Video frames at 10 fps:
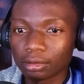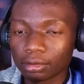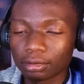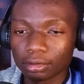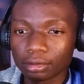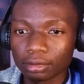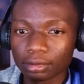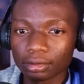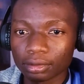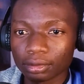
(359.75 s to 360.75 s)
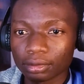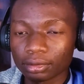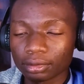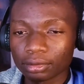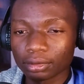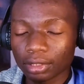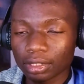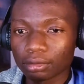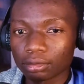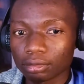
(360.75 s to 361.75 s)
good.
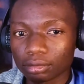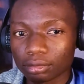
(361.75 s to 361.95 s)
That's good.